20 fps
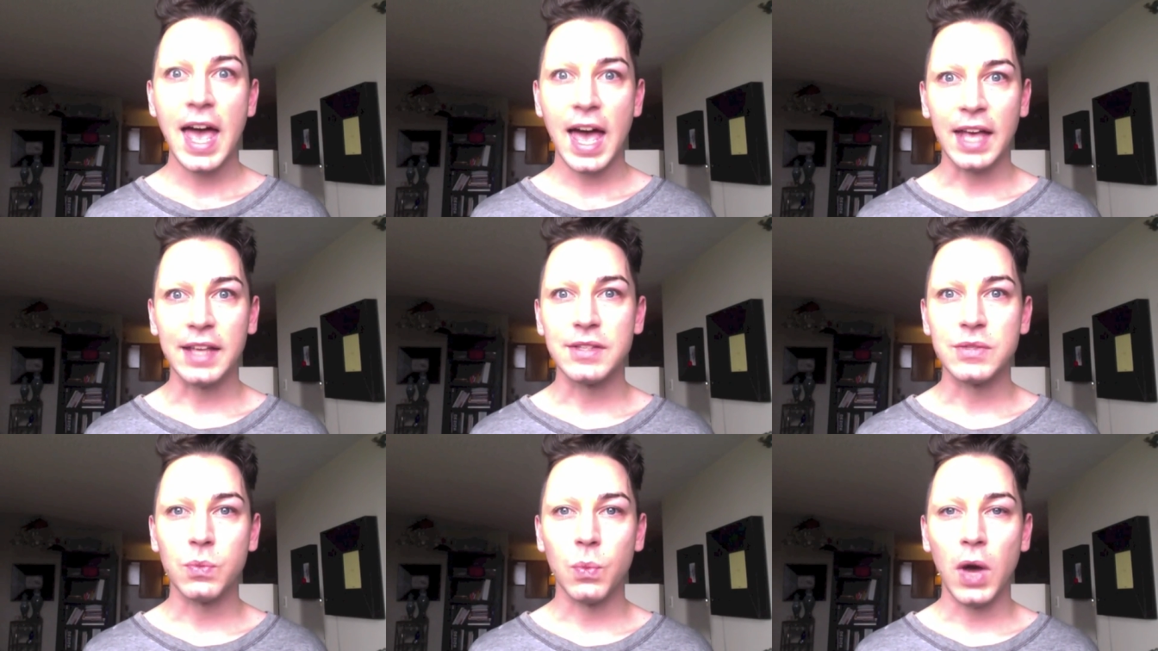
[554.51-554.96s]

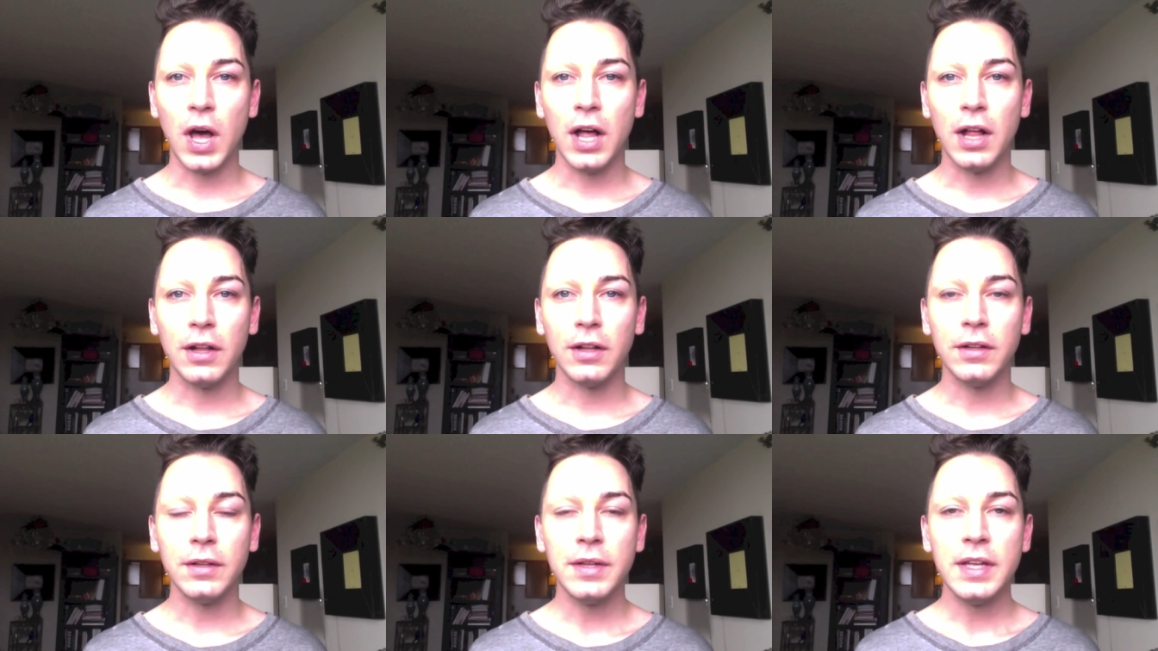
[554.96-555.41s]
As
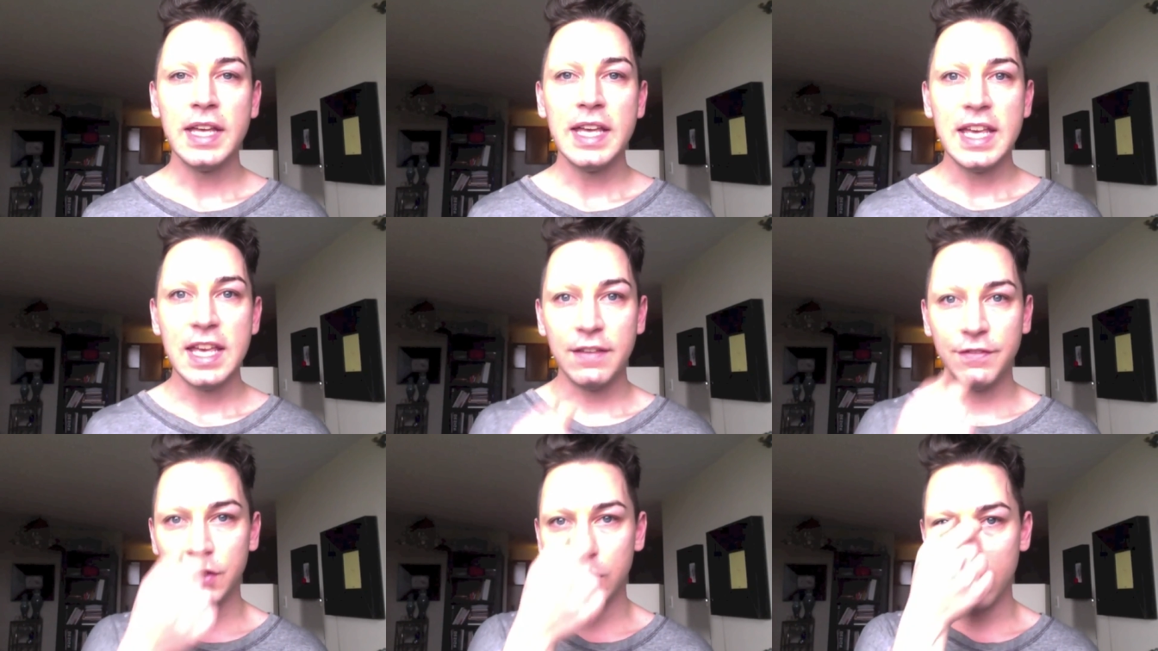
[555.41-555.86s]
well,
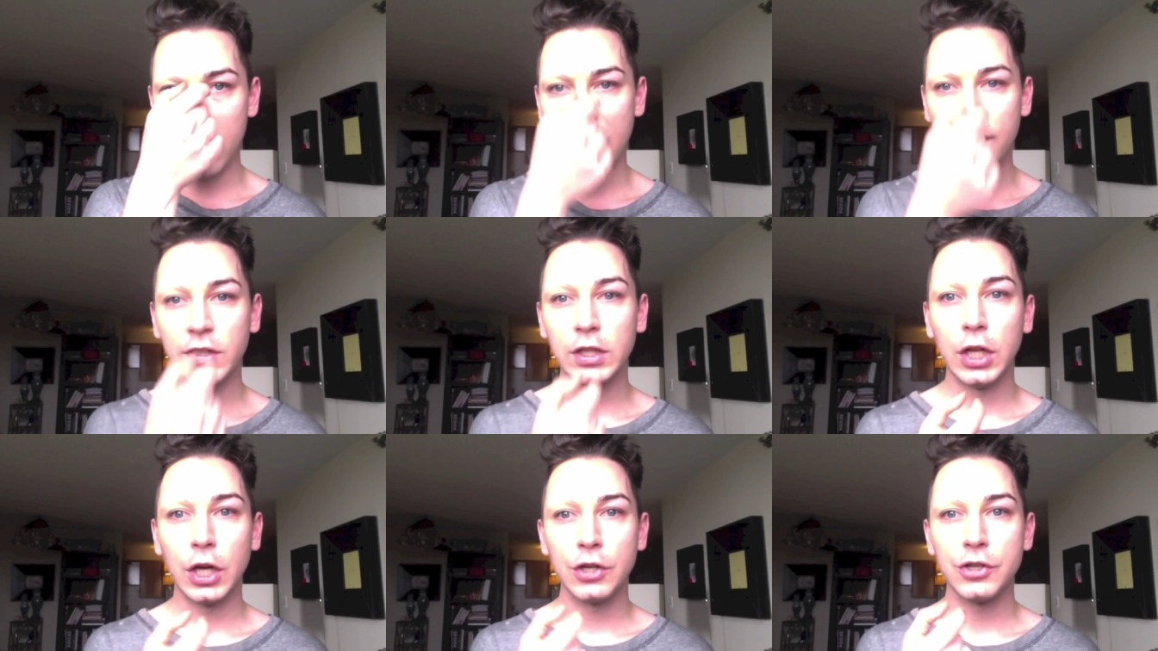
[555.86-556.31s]
if you
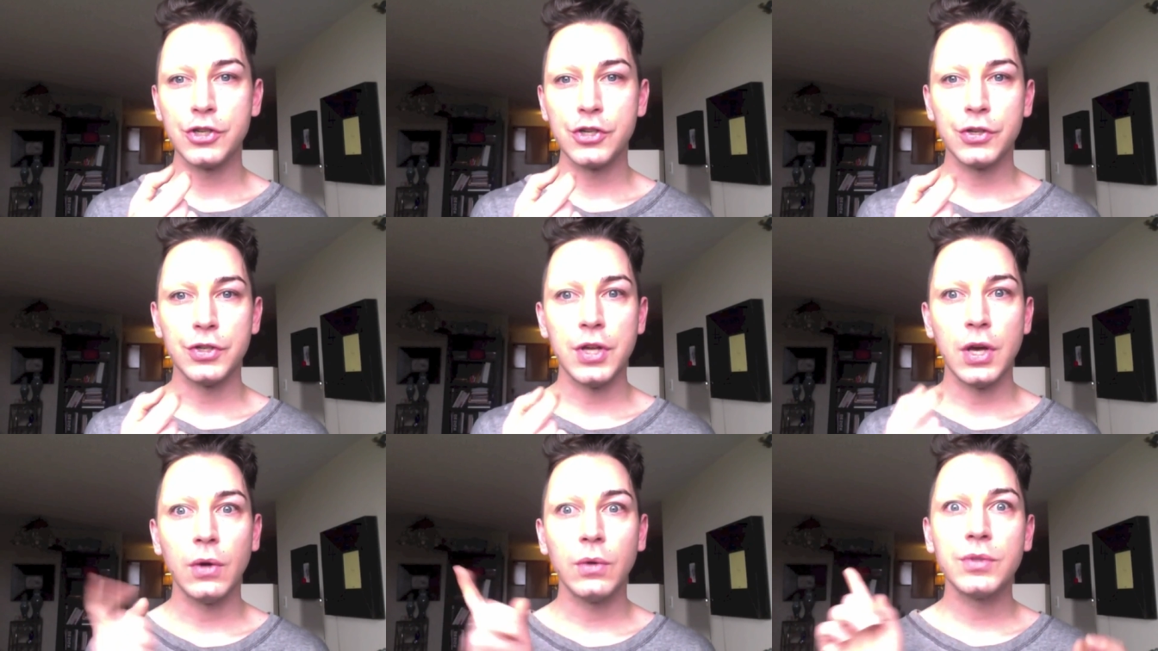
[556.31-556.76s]
have a
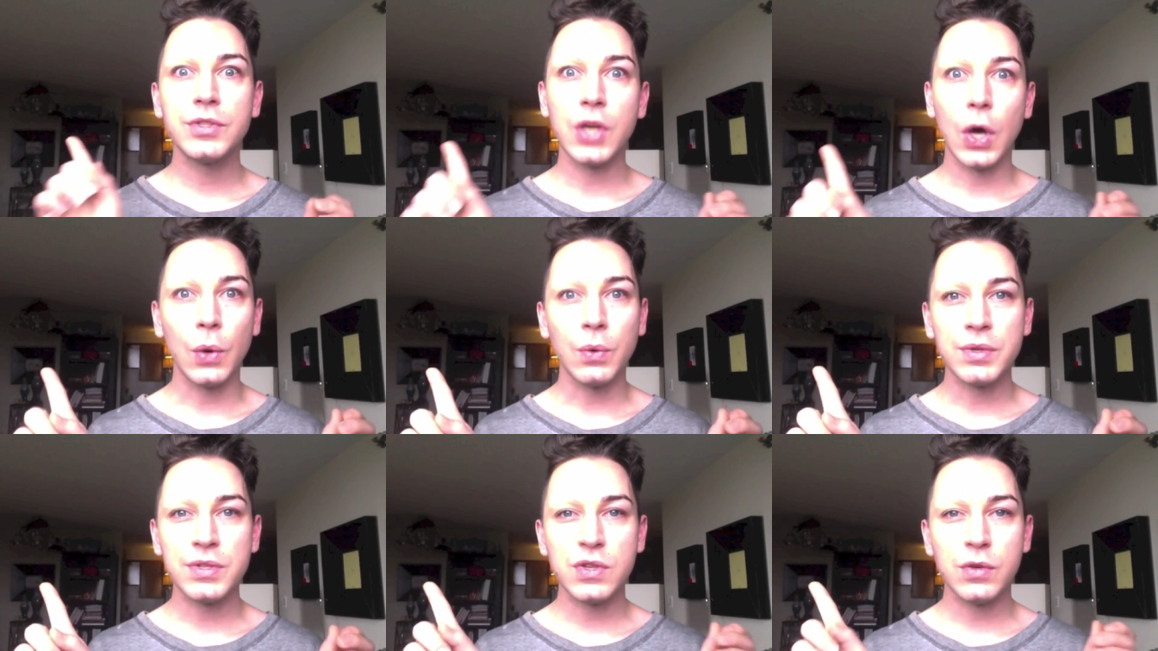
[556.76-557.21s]
larger nose,
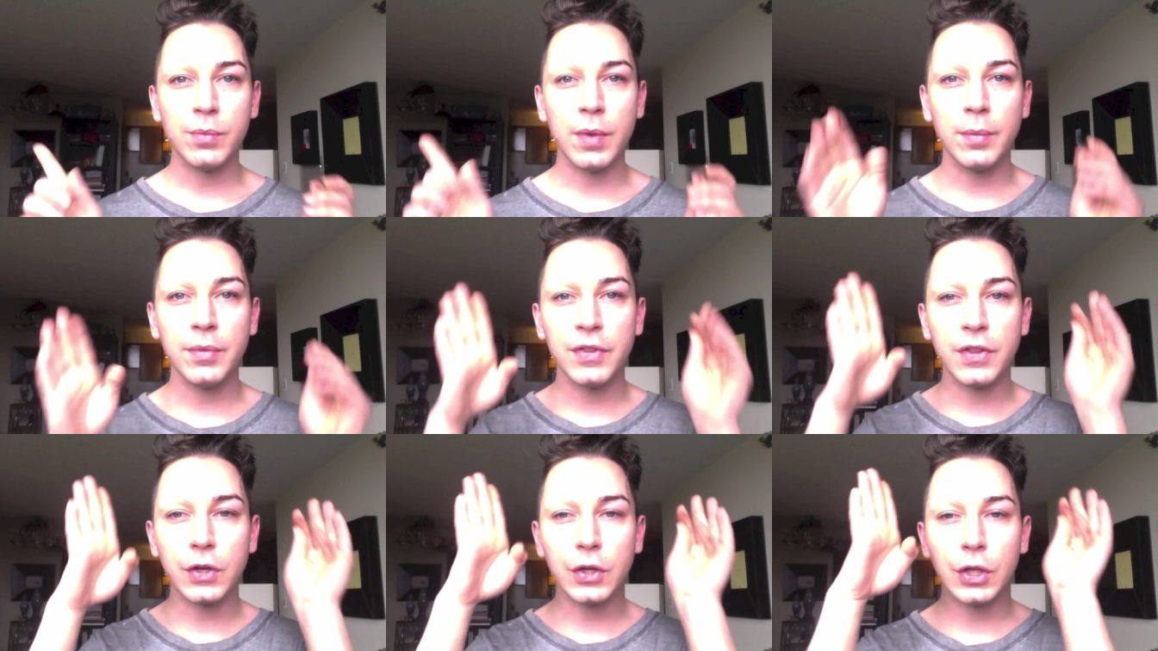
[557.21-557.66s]
always
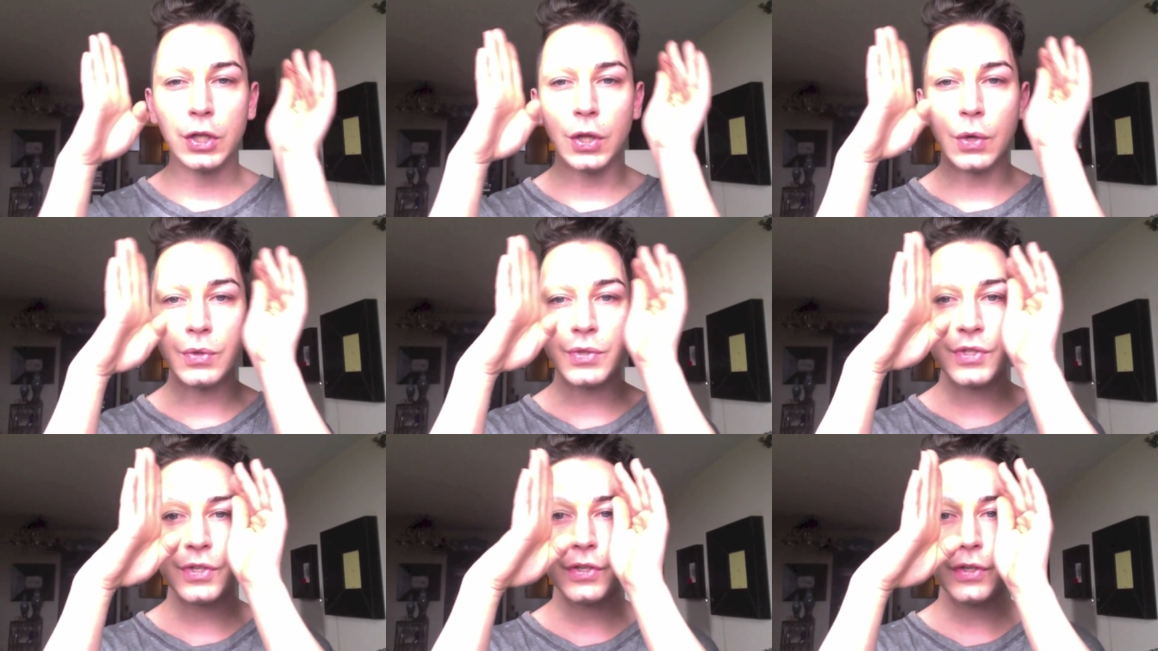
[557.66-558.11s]
remember the
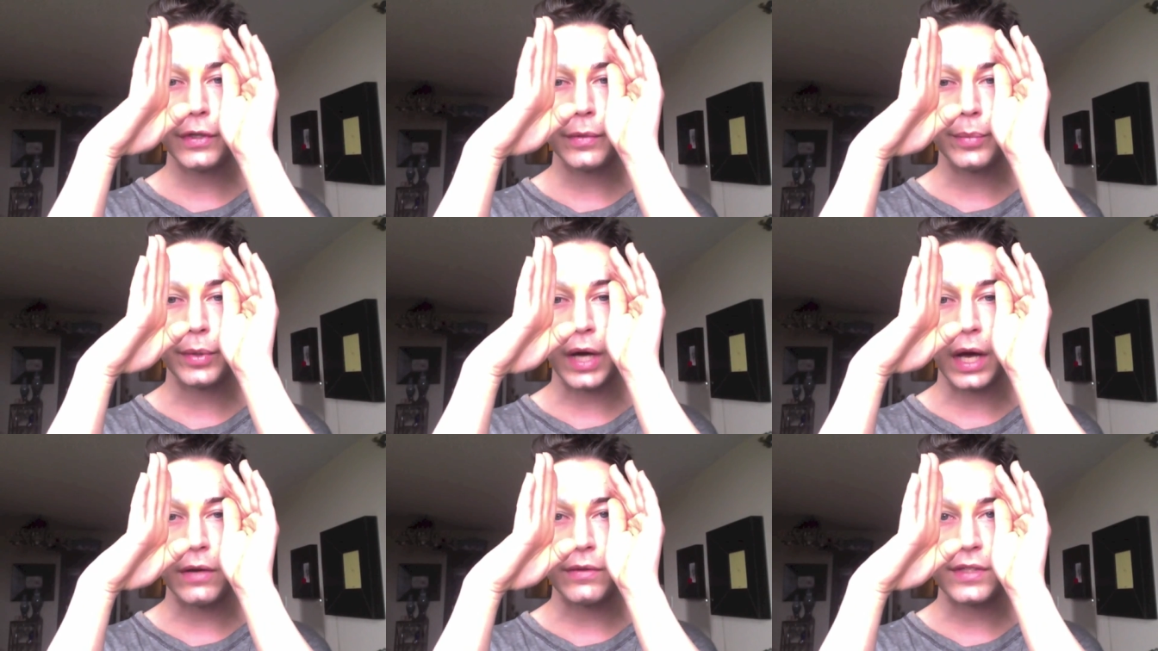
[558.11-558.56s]
closer your
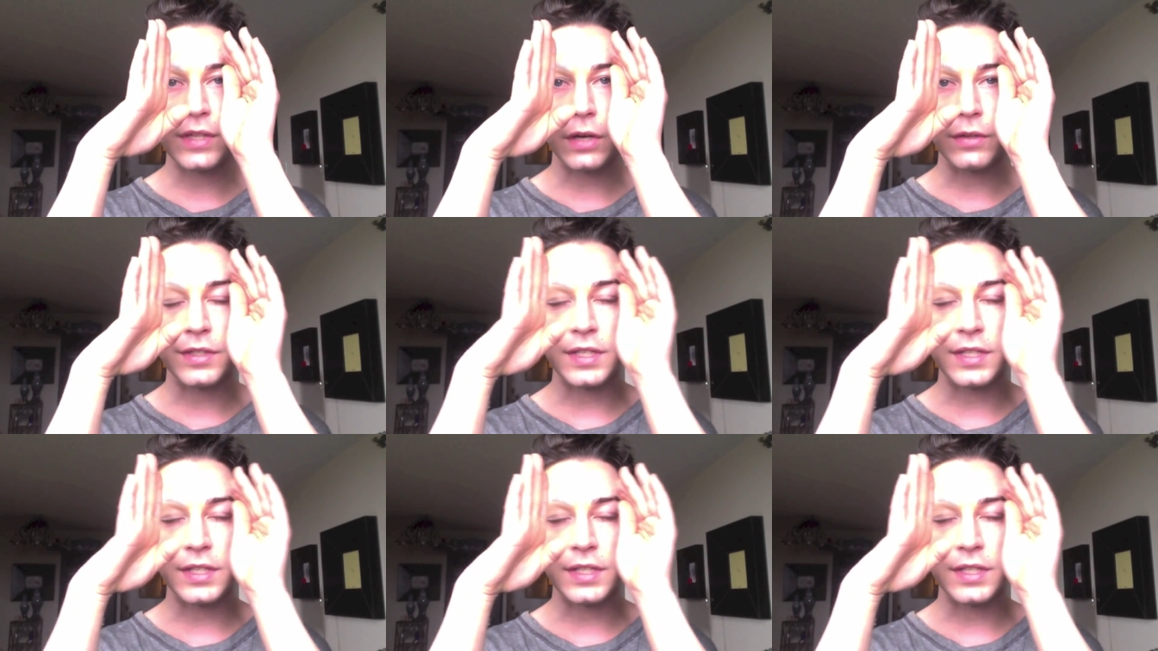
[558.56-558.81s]
brows are